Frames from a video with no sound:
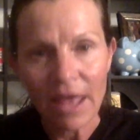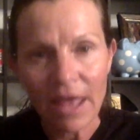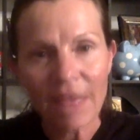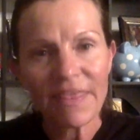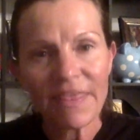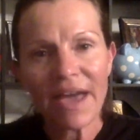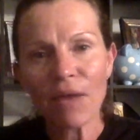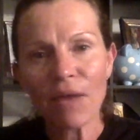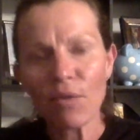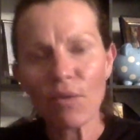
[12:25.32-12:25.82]

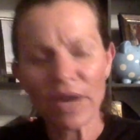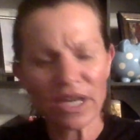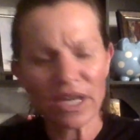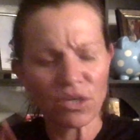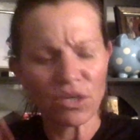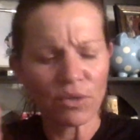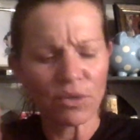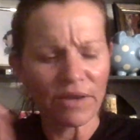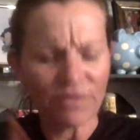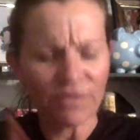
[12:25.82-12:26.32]
That way
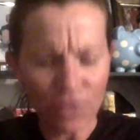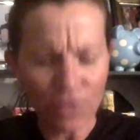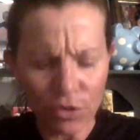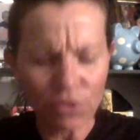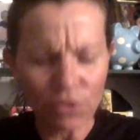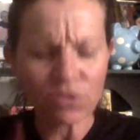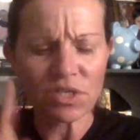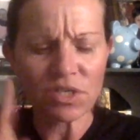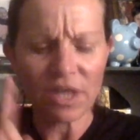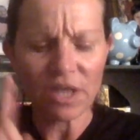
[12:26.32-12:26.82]
you have
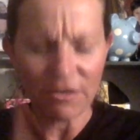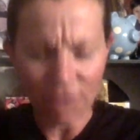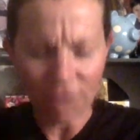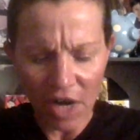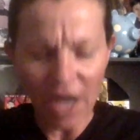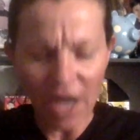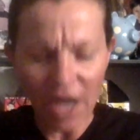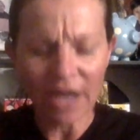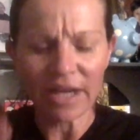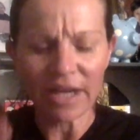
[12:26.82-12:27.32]
Thursday,
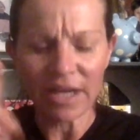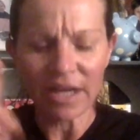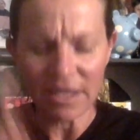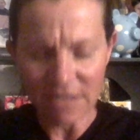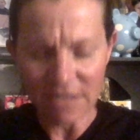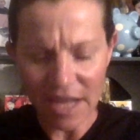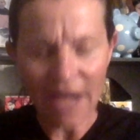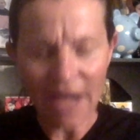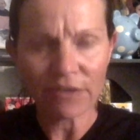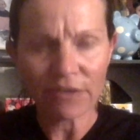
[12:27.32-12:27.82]
Friday,
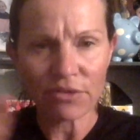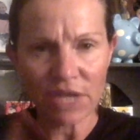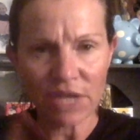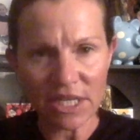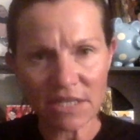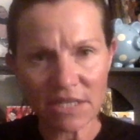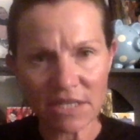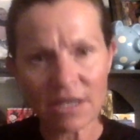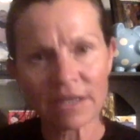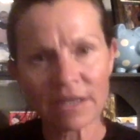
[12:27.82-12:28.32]
Saturday,
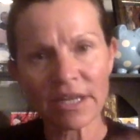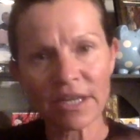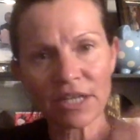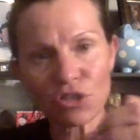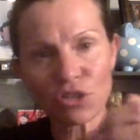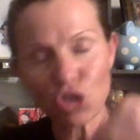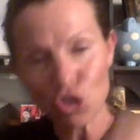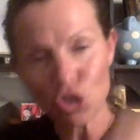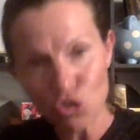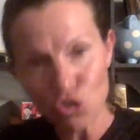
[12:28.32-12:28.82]
Sunday
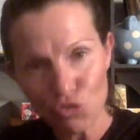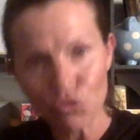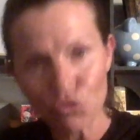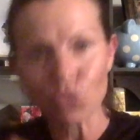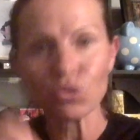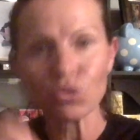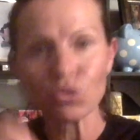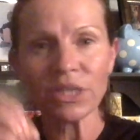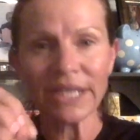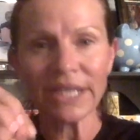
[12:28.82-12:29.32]
to
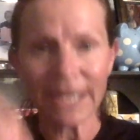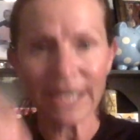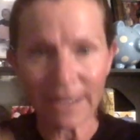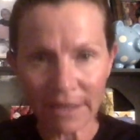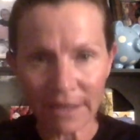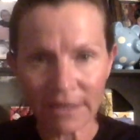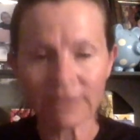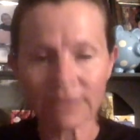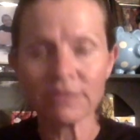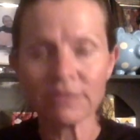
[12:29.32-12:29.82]
truly get
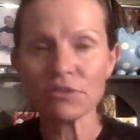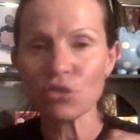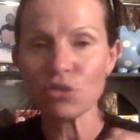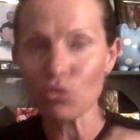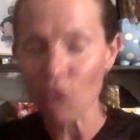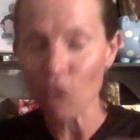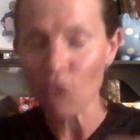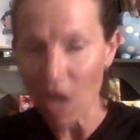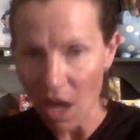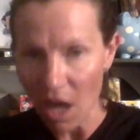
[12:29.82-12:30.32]
into
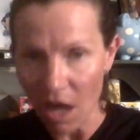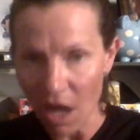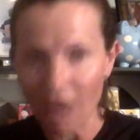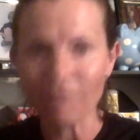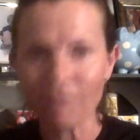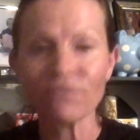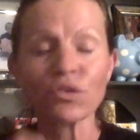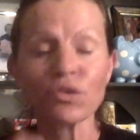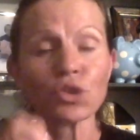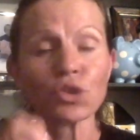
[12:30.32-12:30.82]

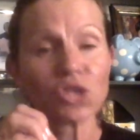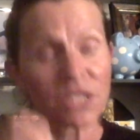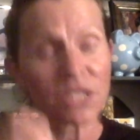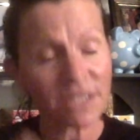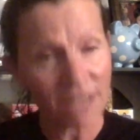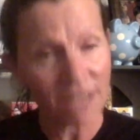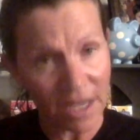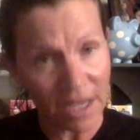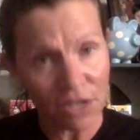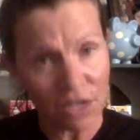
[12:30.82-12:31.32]

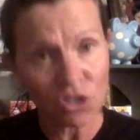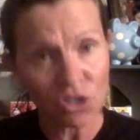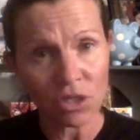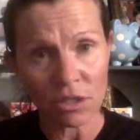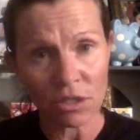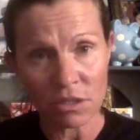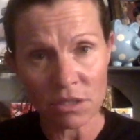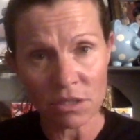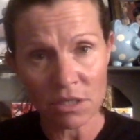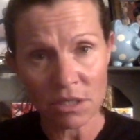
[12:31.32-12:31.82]

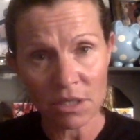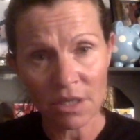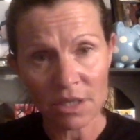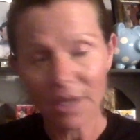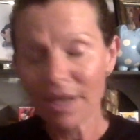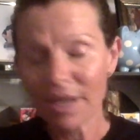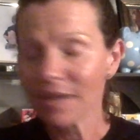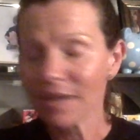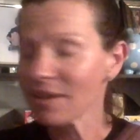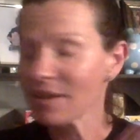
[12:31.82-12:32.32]
conversations.
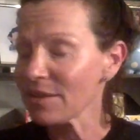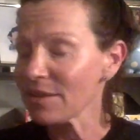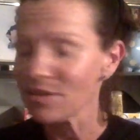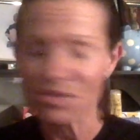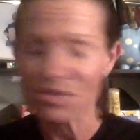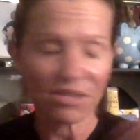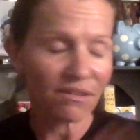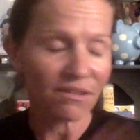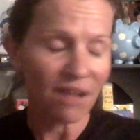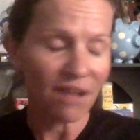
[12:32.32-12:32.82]
Now, there's
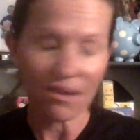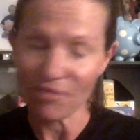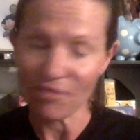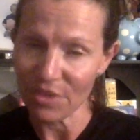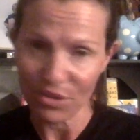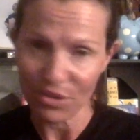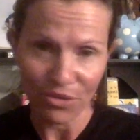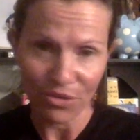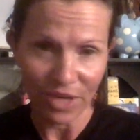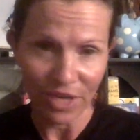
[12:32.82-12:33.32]
a lot of
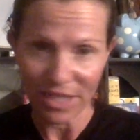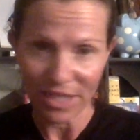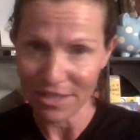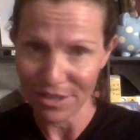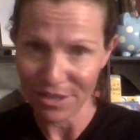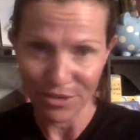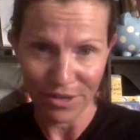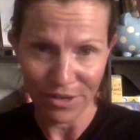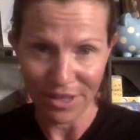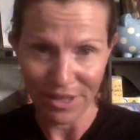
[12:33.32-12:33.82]
other
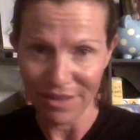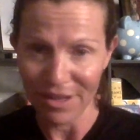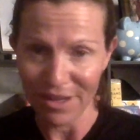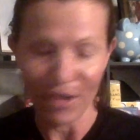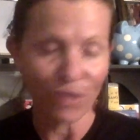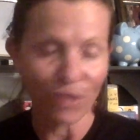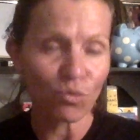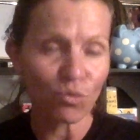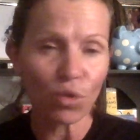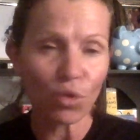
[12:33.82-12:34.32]
criteria in there,
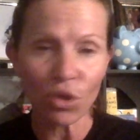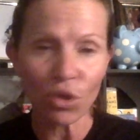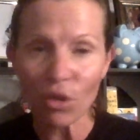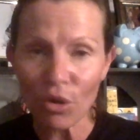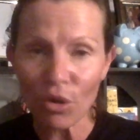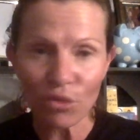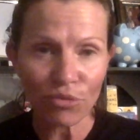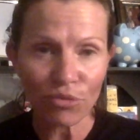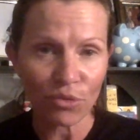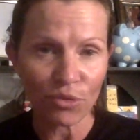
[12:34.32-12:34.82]
and we'll go
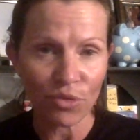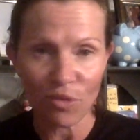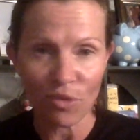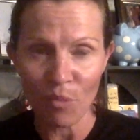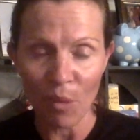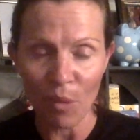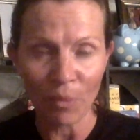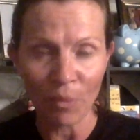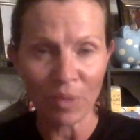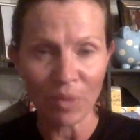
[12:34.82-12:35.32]
through them
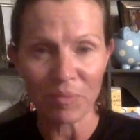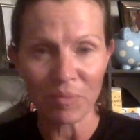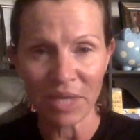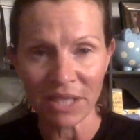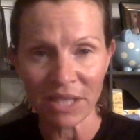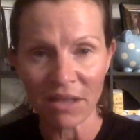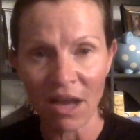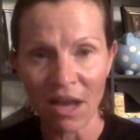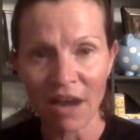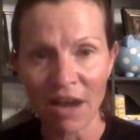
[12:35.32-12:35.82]
when we meet
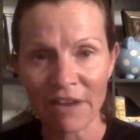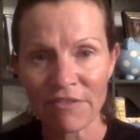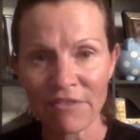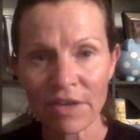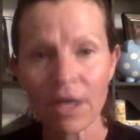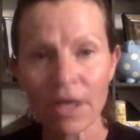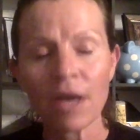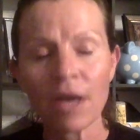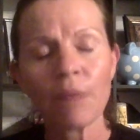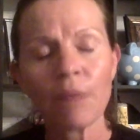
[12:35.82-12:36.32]
live.
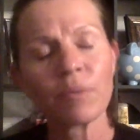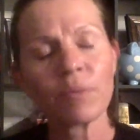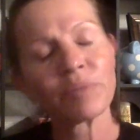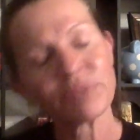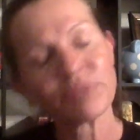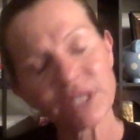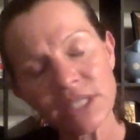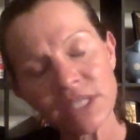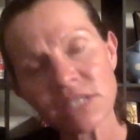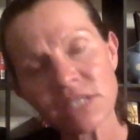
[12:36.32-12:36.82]
But
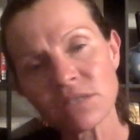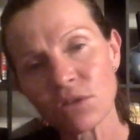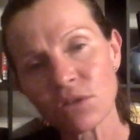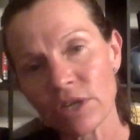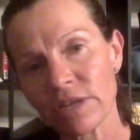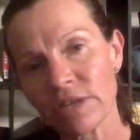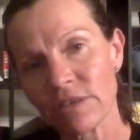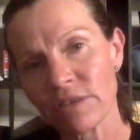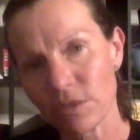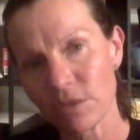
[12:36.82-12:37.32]
please look
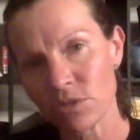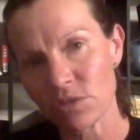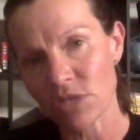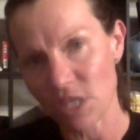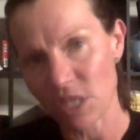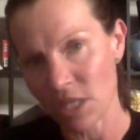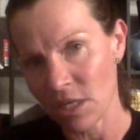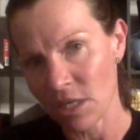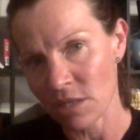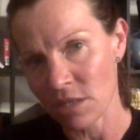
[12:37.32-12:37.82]
at those
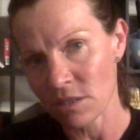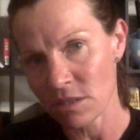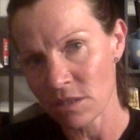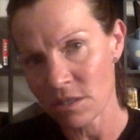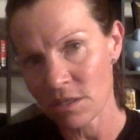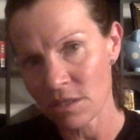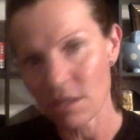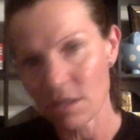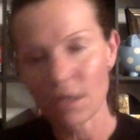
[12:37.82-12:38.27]
things.